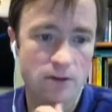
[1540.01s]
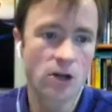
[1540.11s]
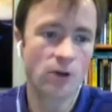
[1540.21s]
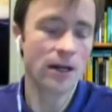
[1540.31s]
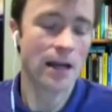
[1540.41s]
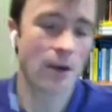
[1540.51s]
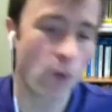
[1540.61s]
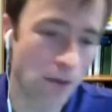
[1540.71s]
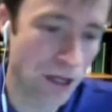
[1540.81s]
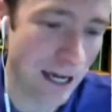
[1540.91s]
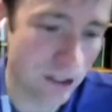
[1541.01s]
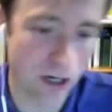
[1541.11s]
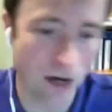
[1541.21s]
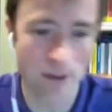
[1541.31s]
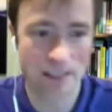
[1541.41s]
So, and one thing I should
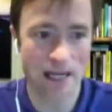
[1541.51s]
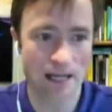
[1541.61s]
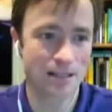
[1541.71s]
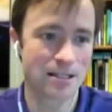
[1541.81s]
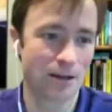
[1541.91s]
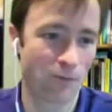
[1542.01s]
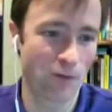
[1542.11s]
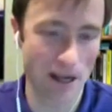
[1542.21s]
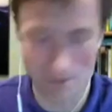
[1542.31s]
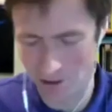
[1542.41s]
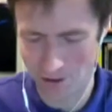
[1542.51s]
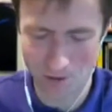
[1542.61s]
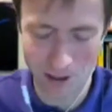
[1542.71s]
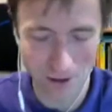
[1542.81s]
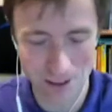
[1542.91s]
always say, this is
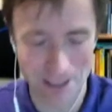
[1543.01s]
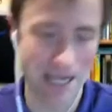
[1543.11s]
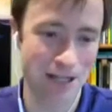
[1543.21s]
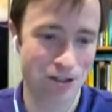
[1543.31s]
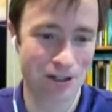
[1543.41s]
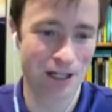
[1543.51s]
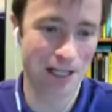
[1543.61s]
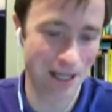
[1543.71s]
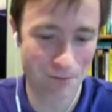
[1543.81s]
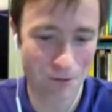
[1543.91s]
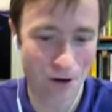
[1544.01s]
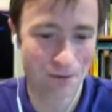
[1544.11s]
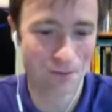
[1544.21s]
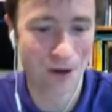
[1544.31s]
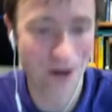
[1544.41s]
one of those sayings you're going to hear more and
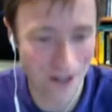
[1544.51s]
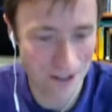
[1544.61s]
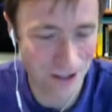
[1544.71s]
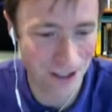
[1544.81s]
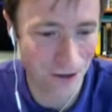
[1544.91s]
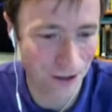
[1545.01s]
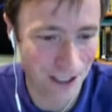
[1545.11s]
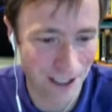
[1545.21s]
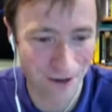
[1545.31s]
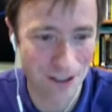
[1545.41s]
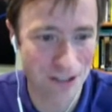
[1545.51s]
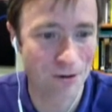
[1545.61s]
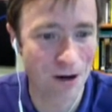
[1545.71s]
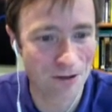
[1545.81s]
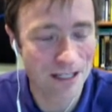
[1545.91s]
more as you get older, you get all these
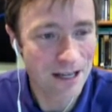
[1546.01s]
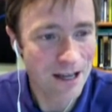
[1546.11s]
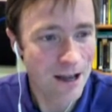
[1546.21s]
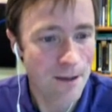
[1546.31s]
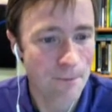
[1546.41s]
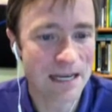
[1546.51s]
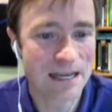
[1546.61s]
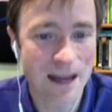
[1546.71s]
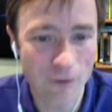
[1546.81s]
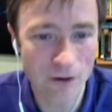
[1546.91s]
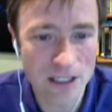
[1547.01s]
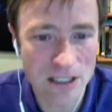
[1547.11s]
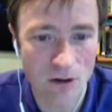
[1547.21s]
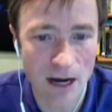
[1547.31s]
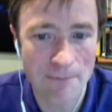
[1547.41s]
quotes, but never
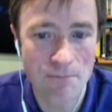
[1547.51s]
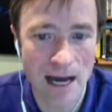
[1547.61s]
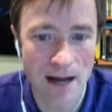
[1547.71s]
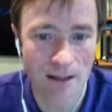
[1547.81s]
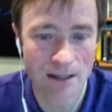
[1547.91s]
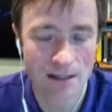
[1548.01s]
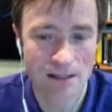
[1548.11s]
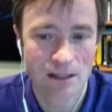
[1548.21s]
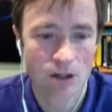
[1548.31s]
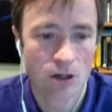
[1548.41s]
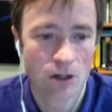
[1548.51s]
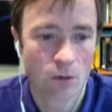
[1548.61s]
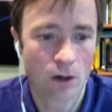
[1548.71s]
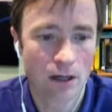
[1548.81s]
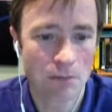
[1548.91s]
ascribe malice
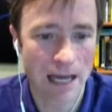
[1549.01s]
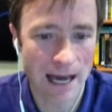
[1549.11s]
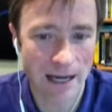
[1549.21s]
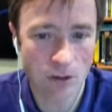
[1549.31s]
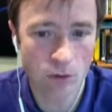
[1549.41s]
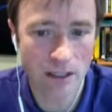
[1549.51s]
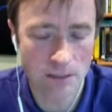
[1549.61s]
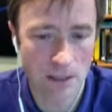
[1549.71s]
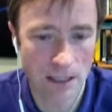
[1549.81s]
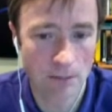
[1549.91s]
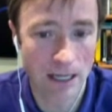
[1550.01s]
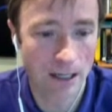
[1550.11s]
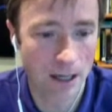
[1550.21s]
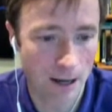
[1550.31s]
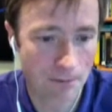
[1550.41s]
what can be adequately explained by
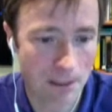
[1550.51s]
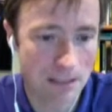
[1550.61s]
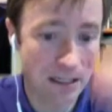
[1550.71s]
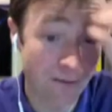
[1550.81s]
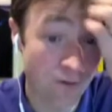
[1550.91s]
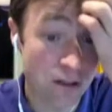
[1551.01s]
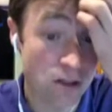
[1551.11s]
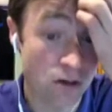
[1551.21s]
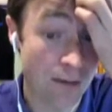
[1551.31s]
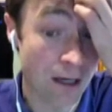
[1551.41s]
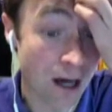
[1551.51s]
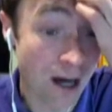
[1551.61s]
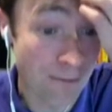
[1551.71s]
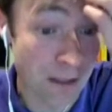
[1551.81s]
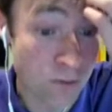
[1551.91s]
incompetence, and never ascribe
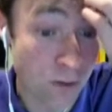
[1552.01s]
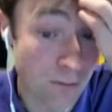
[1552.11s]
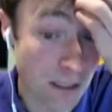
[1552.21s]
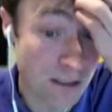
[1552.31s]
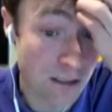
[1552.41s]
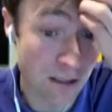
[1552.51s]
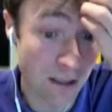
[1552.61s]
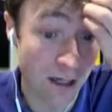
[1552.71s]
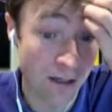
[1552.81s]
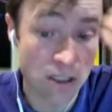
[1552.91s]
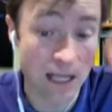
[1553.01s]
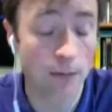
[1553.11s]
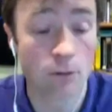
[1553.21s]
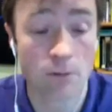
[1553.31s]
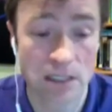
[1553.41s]
incompetence what can be
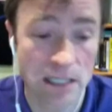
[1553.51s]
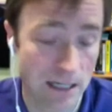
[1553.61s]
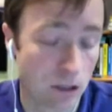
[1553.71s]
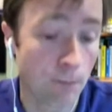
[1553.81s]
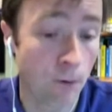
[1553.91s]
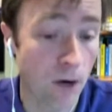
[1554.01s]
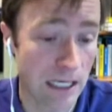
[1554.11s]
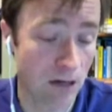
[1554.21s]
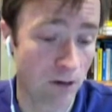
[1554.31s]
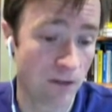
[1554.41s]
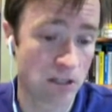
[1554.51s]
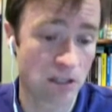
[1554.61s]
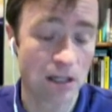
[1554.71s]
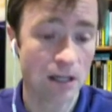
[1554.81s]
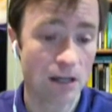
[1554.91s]
understandable mistake. So the point here in this
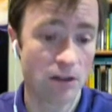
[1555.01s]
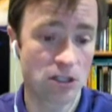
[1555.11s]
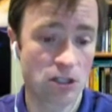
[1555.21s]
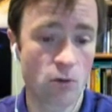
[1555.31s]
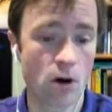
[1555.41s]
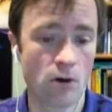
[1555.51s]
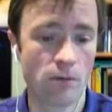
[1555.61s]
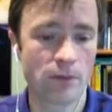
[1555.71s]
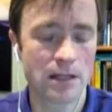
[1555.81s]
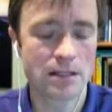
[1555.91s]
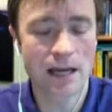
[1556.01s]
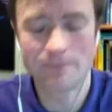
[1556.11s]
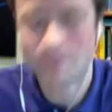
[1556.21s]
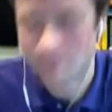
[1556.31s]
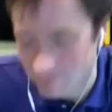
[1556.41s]
quote is
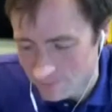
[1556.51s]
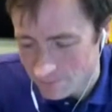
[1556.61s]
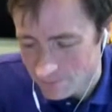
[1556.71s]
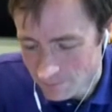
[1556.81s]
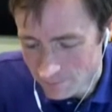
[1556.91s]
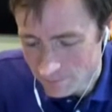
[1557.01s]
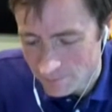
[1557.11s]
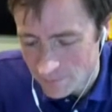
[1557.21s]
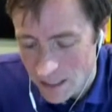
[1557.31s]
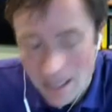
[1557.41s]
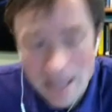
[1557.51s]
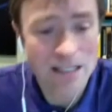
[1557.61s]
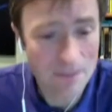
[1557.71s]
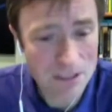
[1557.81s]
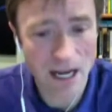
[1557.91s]
that
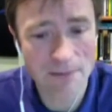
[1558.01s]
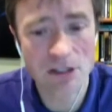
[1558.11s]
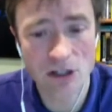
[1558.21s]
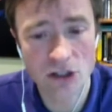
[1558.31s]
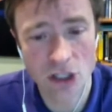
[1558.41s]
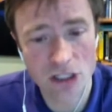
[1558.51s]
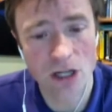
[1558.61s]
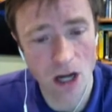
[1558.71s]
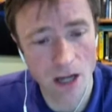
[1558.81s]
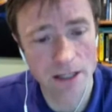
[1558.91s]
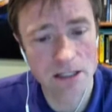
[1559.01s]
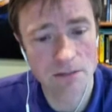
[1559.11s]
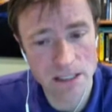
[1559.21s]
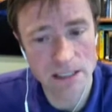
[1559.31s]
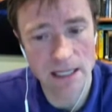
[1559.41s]
sometimes there's just honest
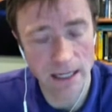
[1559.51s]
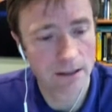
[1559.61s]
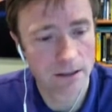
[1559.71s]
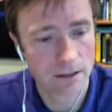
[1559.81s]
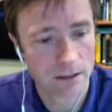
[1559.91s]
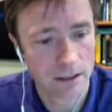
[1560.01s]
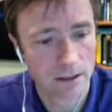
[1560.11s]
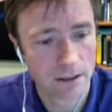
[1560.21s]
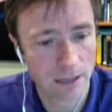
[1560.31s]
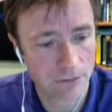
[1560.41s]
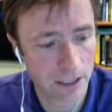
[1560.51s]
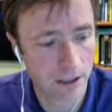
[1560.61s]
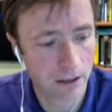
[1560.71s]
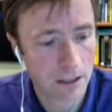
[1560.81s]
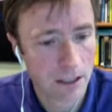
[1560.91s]
mistake out
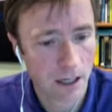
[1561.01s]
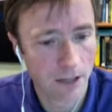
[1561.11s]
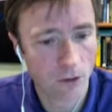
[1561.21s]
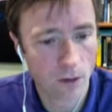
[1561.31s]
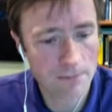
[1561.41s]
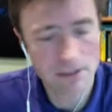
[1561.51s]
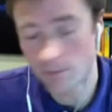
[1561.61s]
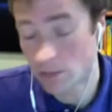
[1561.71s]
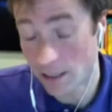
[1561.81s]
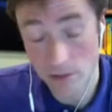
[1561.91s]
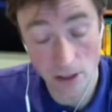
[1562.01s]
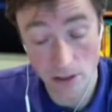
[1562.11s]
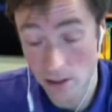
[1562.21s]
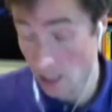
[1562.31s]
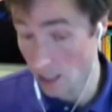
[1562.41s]
there on the web. Sometimes there's
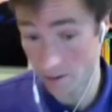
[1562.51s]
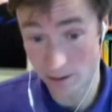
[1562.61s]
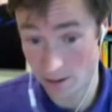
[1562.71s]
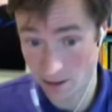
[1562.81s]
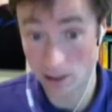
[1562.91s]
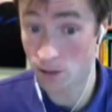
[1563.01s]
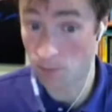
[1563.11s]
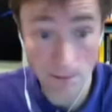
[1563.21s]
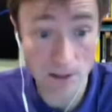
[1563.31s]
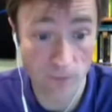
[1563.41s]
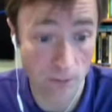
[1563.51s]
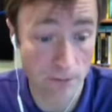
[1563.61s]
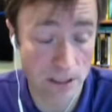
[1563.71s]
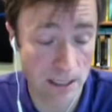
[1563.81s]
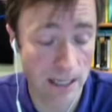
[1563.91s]
purposeful
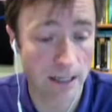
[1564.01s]
mistake.